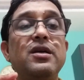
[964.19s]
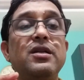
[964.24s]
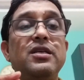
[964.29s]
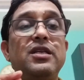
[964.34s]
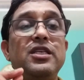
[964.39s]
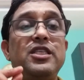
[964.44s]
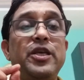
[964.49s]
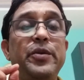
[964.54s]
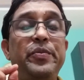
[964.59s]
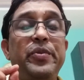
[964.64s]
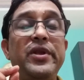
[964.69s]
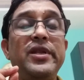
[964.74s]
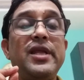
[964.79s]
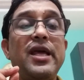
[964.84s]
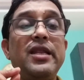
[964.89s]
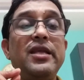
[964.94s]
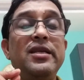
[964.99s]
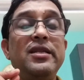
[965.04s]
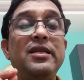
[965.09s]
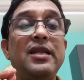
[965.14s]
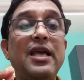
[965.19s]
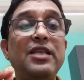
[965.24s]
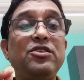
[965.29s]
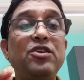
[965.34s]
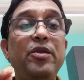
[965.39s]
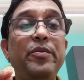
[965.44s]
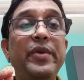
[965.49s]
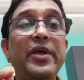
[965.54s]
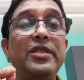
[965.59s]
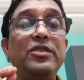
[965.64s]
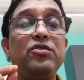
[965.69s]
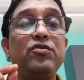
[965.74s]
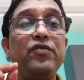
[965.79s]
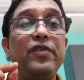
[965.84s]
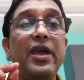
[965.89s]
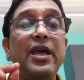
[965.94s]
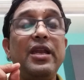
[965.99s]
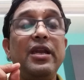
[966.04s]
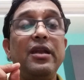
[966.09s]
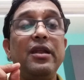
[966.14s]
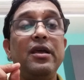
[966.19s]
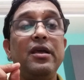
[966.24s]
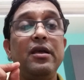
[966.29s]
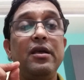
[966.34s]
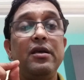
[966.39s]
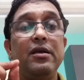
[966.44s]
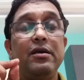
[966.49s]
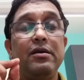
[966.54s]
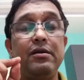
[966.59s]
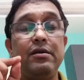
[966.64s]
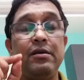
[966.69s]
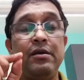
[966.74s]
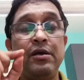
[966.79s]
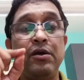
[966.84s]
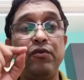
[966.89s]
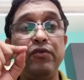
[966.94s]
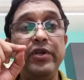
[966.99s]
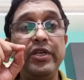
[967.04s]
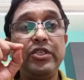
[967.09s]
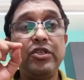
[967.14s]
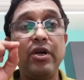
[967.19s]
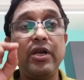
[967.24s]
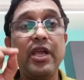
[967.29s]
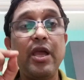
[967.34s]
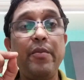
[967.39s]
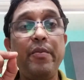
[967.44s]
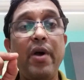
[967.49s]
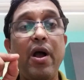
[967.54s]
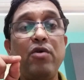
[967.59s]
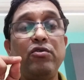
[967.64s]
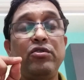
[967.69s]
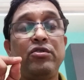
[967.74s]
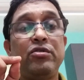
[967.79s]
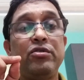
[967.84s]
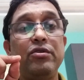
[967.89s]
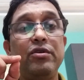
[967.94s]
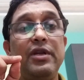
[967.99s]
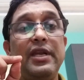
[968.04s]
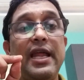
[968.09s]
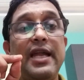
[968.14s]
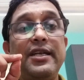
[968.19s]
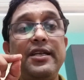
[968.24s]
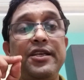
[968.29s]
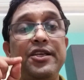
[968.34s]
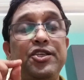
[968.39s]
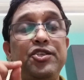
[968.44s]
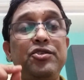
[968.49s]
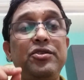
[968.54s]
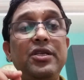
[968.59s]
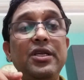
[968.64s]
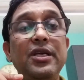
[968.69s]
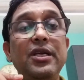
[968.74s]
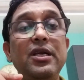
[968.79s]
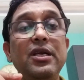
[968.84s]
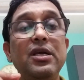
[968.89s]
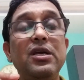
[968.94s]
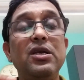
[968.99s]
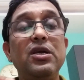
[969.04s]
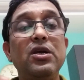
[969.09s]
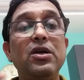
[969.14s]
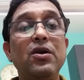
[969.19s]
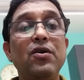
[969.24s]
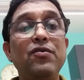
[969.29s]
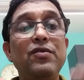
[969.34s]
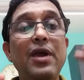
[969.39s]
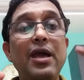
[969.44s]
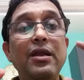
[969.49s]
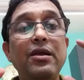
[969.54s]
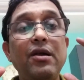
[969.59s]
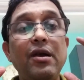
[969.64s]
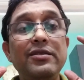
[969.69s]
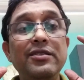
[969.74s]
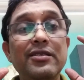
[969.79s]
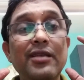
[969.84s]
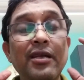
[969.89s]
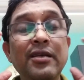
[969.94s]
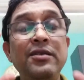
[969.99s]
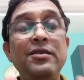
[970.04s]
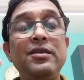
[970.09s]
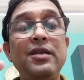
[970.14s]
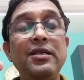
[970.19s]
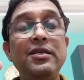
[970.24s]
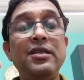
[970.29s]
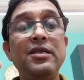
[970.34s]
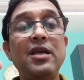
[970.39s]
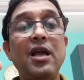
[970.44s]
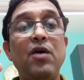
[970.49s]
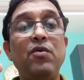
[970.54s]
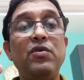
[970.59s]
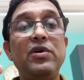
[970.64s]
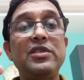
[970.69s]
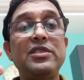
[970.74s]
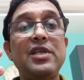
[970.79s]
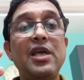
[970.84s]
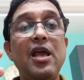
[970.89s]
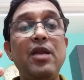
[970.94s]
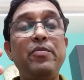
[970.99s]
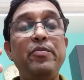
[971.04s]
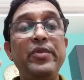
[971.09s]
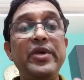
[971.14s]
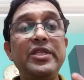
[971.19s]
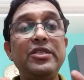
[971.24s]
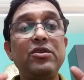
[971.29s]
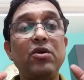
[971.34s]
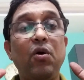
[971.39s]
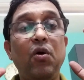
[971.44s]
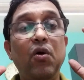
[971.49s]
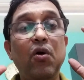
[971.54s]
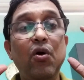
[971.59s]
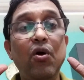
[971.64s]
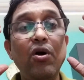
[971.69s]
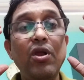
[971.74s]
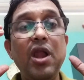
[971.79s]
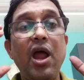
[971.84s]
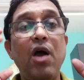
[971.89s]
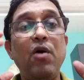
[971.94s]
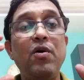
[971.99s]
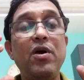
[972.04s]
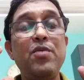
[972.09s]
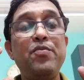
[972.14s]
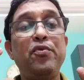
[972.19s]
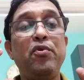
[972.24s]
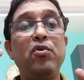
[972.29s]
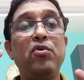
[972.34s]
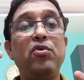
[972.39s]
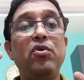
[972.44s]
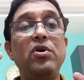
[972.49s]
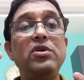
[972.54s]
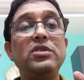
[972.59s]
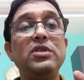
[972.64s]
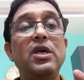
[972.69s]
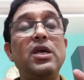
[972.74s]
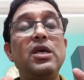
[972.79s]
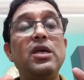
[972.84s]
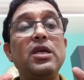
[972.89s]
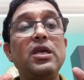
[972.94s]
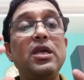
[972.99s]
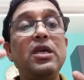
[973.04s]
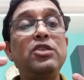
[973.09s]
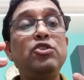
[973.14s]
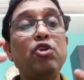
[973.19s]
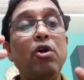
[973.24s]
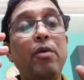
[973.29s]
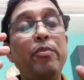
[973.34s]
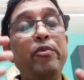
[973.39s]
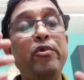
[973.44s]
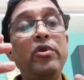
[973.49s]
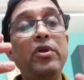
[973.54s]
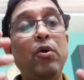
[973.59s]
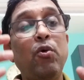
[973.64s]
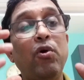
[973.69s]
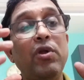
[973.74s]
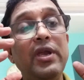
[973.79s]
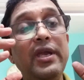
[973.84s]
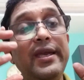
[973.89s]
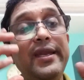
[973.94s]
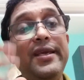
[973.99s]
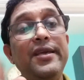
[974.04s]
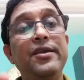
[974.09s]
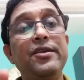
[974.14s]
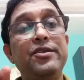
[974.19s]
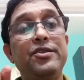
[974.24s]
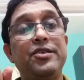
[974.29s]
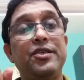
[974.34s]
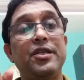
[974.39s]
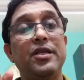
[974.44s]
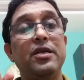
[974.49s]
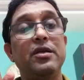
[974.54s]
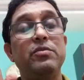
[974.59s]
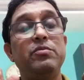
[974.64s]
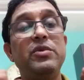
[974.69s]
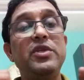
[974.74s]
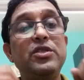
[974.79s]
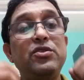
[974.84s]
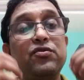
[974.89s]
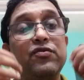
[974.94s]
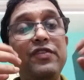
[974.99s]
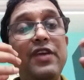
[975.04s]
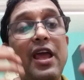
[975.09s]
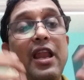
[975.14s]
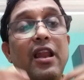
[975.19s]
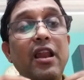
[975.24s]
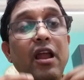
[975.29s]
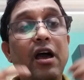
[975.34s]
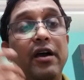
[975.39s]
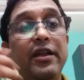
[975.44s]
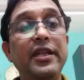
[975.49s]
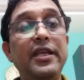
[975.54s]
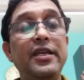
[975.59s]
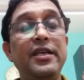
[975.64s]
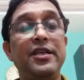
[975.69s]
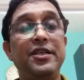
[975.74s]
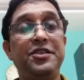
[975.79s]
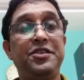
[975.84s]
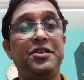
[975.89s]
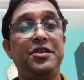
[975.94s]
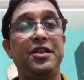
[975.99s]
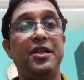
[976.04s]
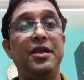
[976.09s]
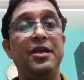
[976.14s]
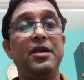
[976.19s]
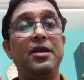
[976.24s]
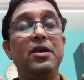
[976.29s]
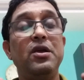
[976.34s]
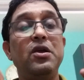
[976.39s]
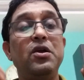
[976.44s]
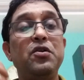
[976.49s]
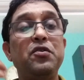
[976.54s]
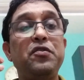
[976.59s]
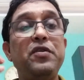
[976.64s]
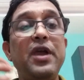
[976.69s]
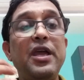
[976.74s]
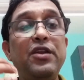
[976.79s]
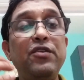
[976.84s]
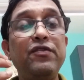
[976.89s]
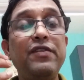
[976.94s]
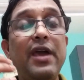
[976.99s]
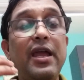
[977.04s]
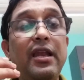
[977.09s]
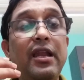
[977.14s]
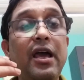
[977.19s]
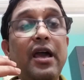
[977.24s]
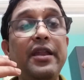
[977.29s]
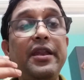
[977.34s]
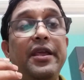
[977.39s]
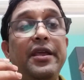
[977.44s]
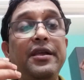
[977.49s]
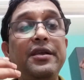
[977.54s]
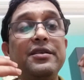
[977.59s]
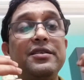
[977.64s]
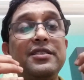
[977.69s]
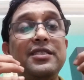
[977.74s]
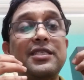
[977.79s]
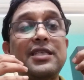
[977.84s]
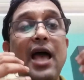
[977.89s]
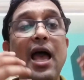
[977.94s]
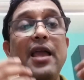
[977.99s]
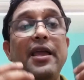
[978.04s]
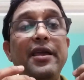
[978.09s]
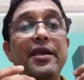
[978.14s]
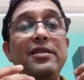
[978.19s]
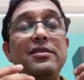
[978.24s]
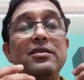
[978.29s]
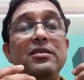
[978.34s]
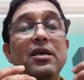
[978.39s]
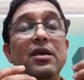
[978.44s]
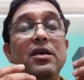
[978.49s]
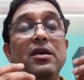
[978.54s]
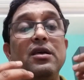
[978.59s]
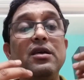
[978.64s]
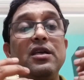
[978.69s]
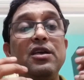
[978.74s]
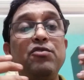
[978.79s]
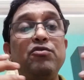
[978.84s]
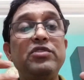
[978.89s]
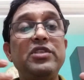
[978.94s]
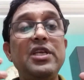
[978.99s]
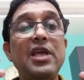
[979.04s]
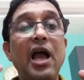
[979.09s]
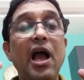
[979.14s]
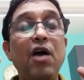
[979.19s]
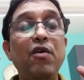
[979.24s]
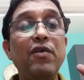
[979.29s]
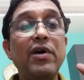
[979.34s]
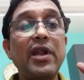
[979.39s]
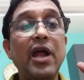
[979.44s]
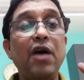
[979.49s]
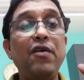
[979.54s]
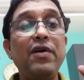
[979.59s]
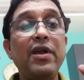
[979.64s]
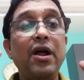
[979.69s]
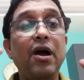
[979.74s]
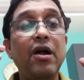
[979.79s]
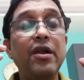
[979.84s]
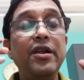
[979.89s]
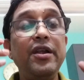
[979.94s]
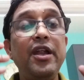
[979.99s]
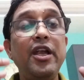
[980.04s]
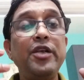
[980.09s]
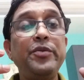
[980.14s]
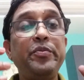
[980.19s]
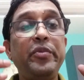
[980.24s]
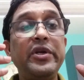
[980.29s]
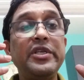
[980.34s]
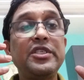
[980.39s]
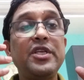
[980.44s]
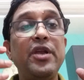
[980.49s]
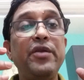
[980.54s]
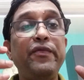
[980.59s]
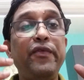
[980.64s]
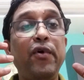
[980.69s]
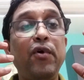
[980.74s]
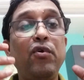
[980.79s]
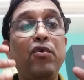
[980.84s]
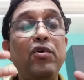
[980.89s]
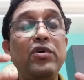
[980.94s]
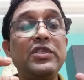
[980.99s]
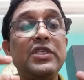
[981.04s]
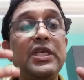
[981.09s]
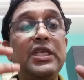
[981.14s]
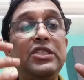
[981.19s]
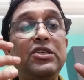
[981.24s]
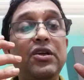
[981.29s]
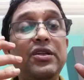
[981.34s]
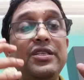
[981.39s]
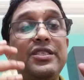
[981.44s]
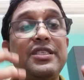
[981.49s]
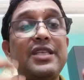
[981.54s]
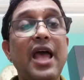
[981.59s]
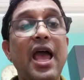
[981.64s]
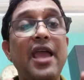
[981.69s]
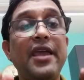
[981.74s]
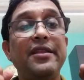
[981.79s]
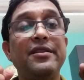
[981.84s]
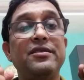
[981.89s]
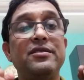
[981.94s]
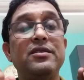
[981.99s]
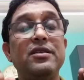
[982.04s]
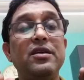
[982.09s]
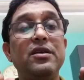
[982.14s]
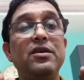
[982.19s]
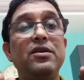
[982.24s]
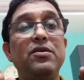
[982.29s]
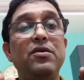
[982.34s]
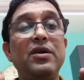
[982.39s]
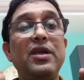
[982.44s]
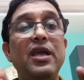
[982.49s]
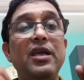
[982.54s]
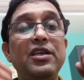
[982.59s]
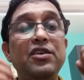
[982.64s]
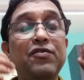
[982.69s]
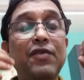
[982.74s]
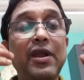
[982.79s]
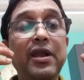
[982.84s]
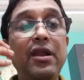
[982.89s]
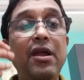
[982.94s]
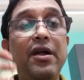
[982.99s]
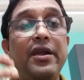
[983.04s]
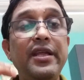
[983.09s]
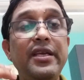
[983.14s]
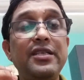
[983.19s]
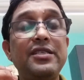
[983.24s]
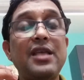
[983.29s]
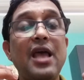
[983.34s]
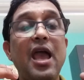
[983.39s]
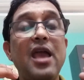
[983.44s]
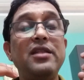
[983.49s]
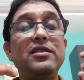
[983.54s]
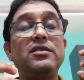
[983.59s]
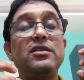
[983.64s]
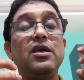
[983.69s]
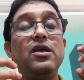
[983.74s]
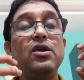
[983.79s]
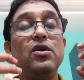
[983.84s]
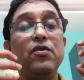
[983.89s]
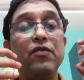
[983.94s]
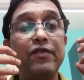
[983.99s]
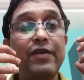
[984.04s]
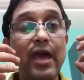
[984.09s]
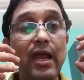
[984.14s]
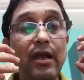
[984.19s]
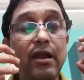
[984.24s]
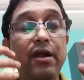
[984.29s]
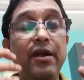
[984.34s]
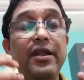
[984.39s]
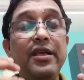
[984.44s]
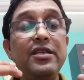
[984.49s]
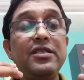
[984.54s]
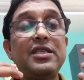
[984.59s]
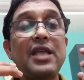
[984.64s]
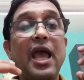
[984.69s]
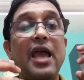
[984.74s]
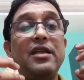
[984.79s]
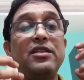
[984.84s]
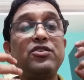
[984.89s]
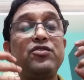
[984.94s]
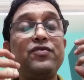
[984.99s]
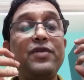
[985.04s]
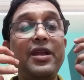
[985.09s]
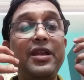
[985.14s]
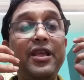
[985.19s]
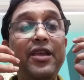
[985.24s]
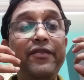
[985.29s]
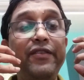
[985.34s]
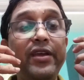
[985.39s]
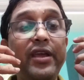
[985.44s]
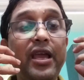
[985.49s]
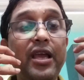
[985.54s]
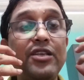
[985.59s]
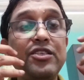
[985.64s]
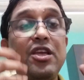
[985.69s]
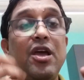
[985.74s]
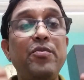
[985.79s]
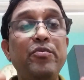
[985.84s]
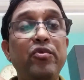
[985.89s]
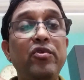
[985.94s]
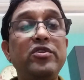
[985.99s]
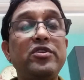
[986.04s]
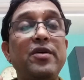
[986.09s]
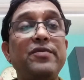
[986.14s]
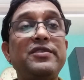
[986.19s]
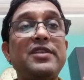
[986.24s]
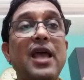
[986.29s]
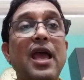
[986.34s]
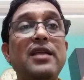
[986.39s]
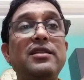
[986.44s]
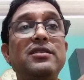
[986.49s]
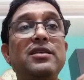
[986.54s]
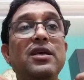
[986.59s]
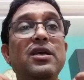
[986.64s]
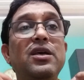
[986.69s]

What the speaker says: Disciplinary in nature means when we talk about let history, we are concentrating ourselves, means all our focus is upon only history, means we are learning history. When we are learning science, you see our 100% focus is on science. Okay, you are learning science, we are learning science, we are giving examples of science.